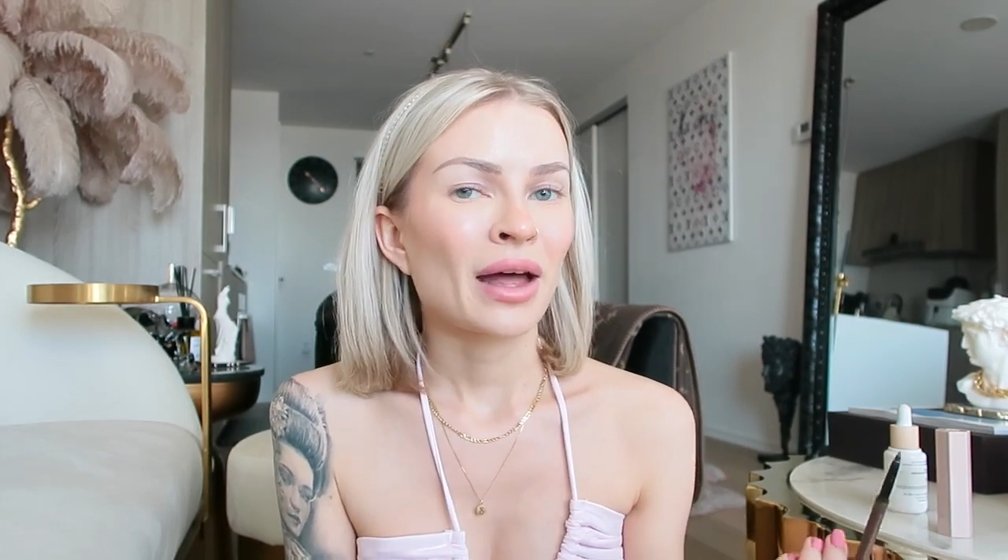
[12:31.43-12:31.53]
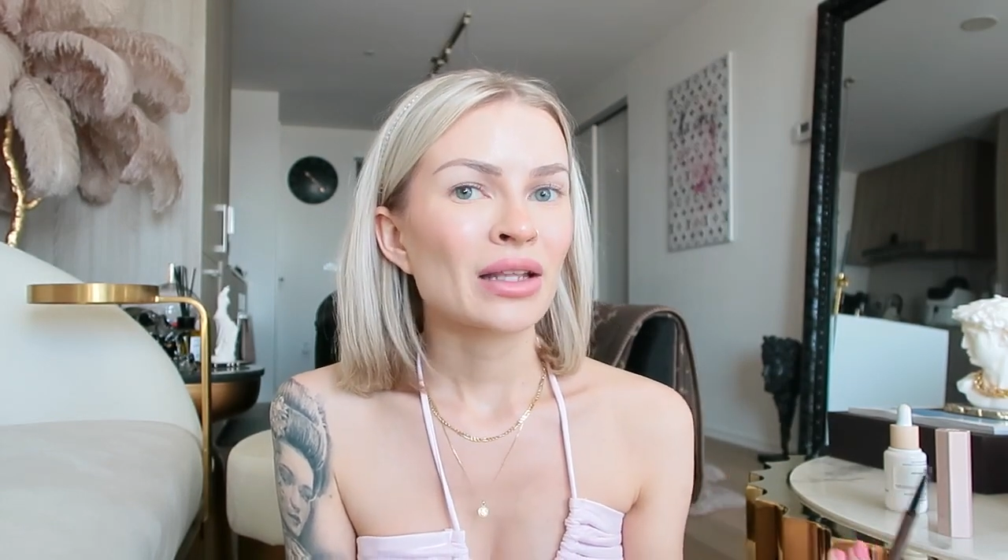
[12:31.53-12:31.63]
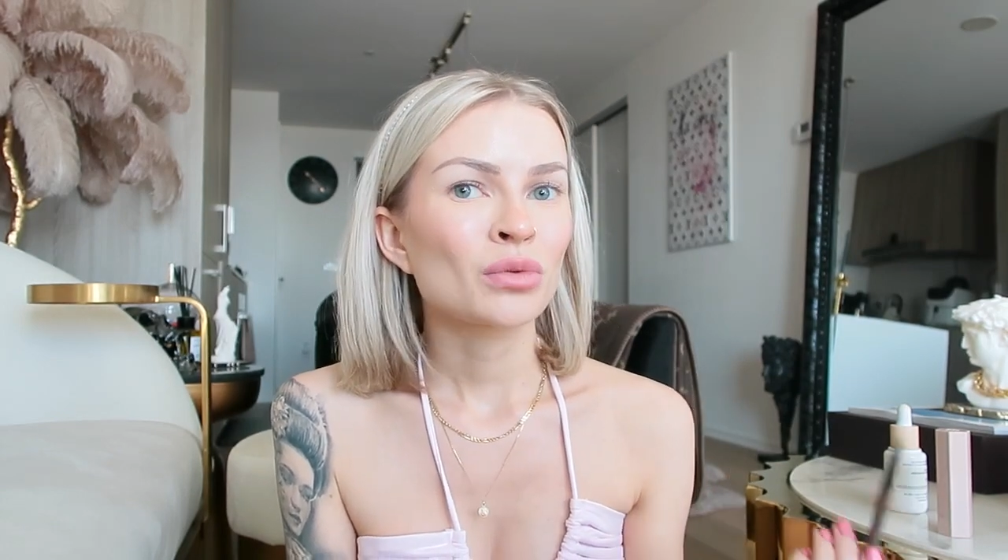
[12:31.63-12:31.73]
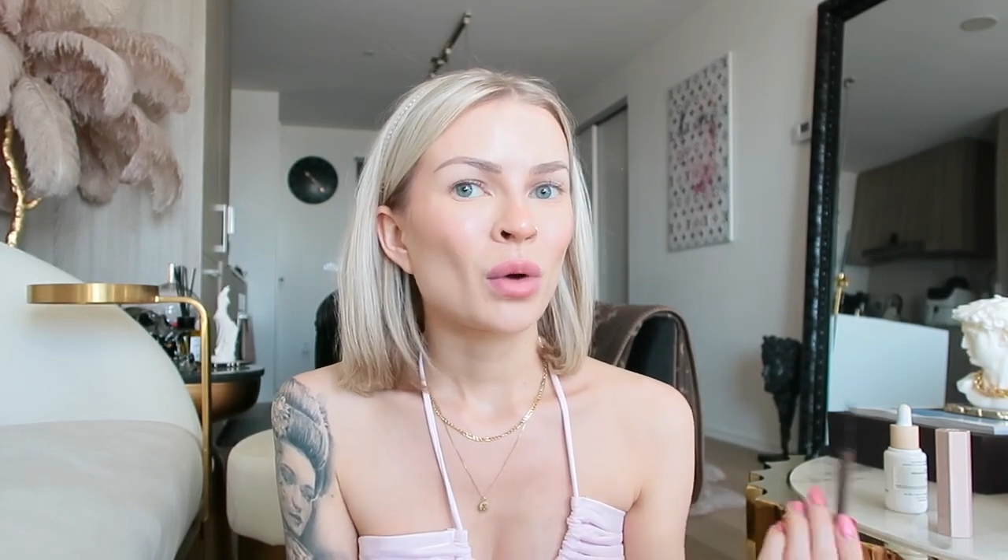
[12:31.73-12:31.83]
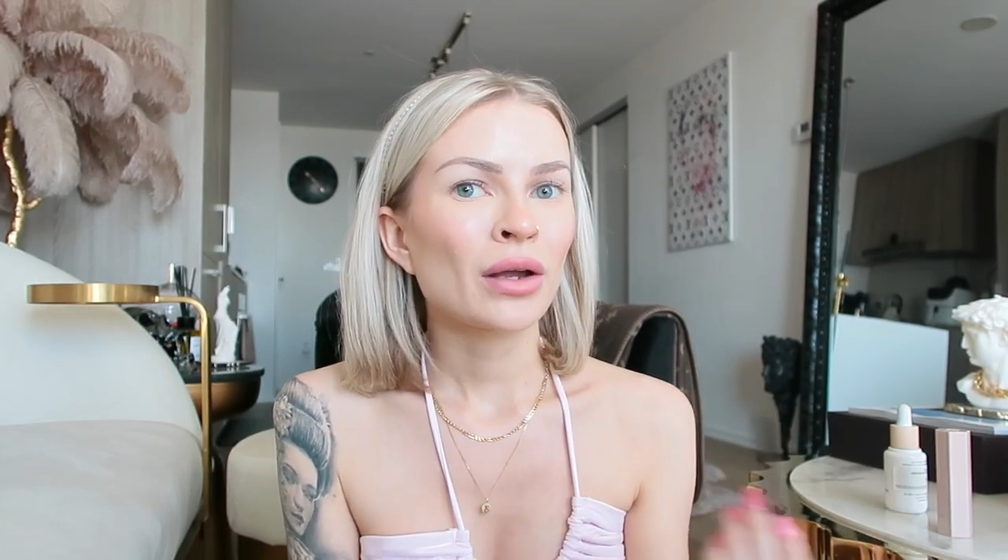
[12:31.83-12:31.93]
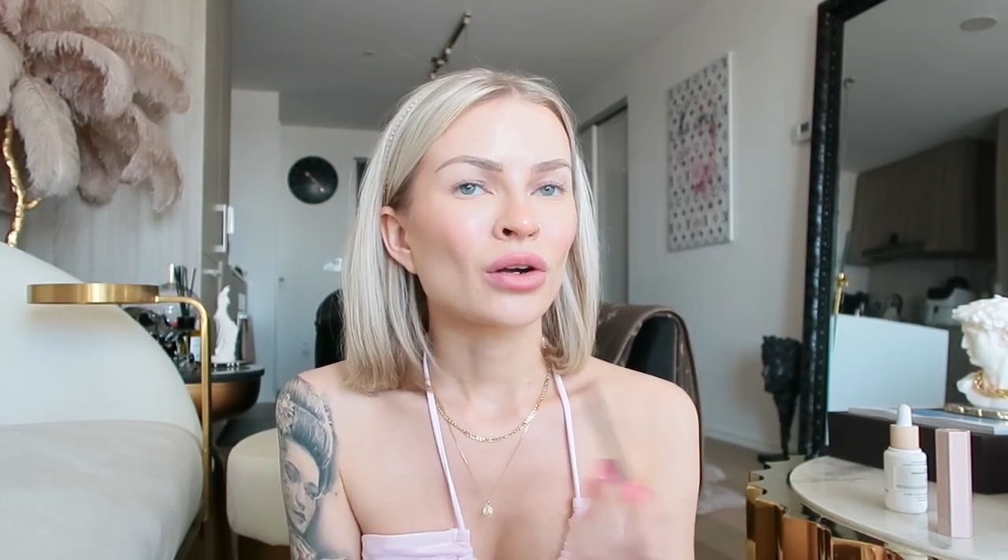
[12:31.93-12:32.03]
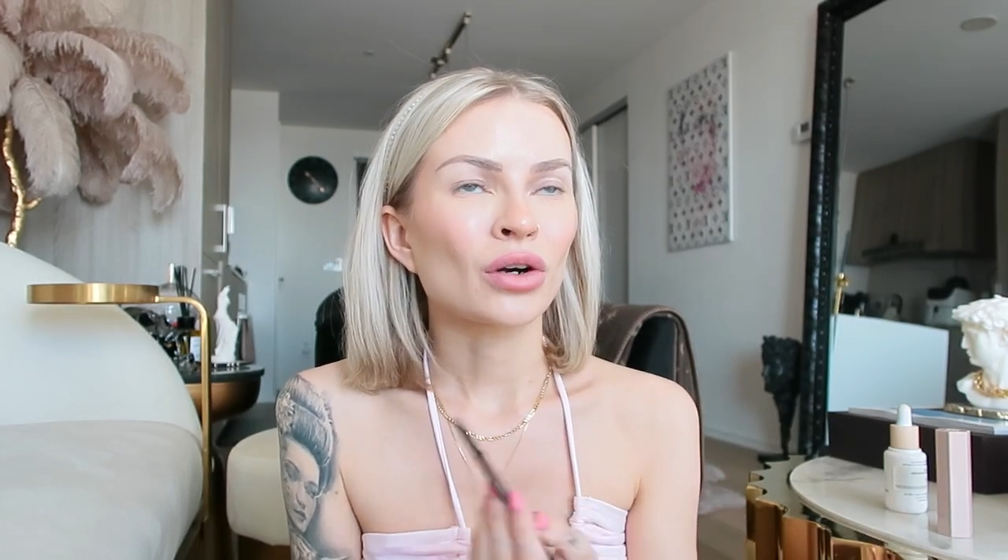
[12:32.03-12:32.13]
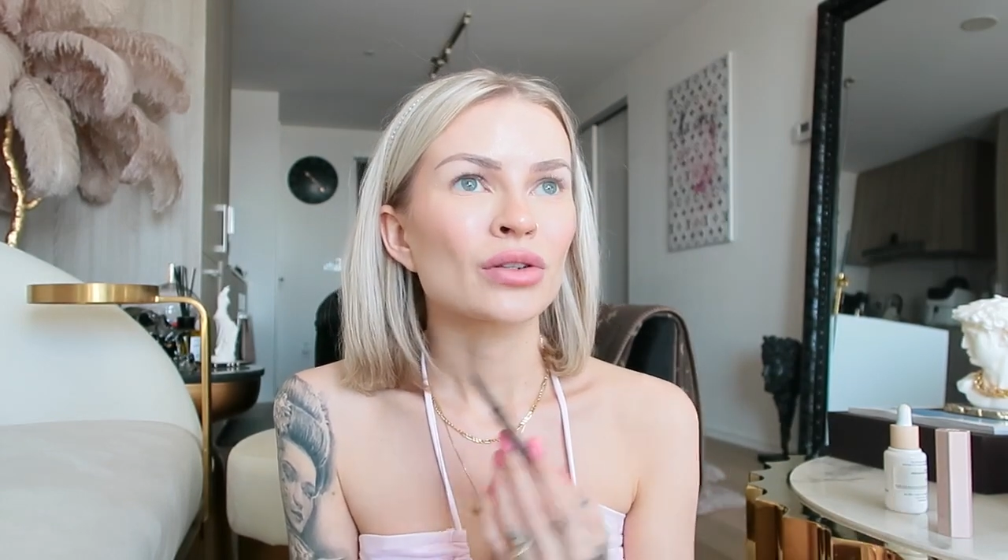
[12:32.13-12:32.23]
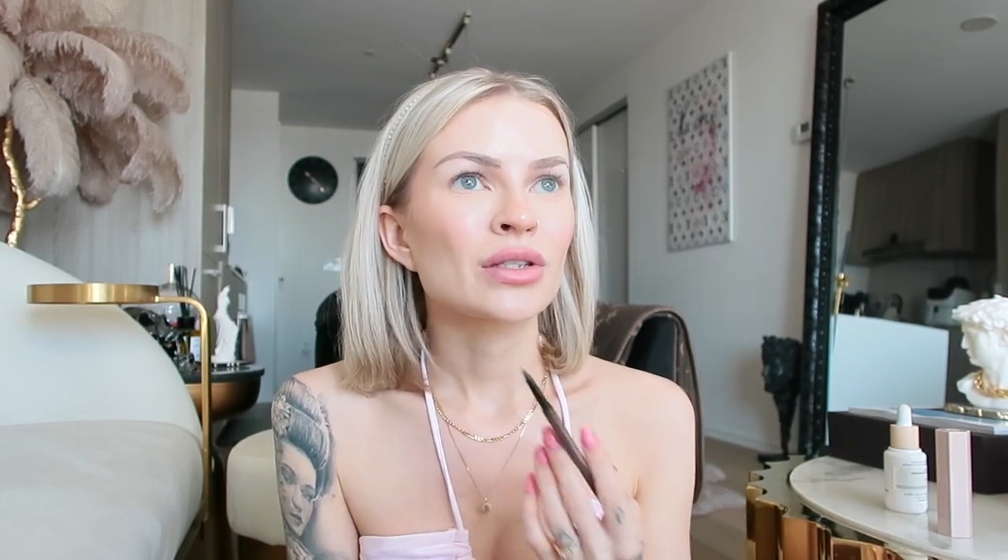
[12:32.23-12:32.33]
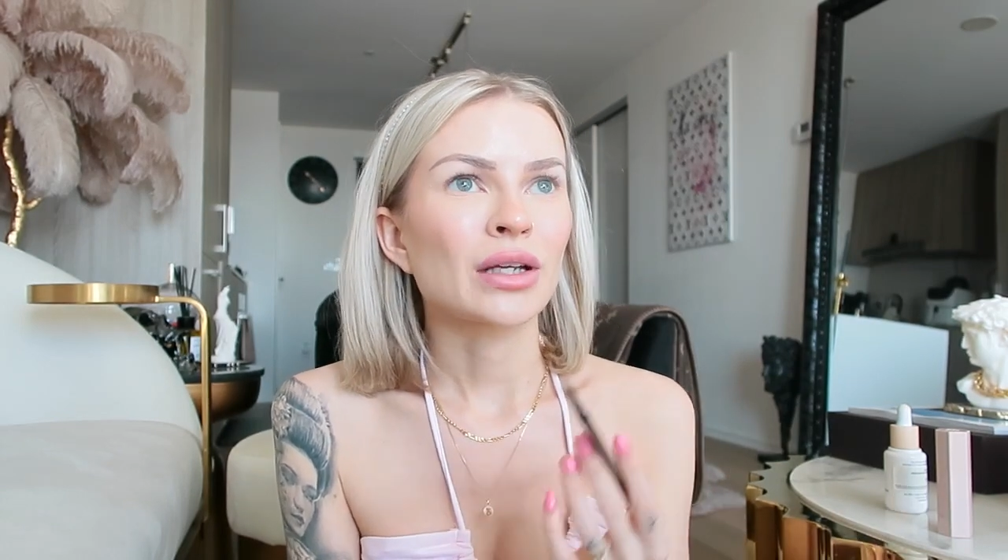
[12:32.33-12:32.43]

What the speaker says: that's why girls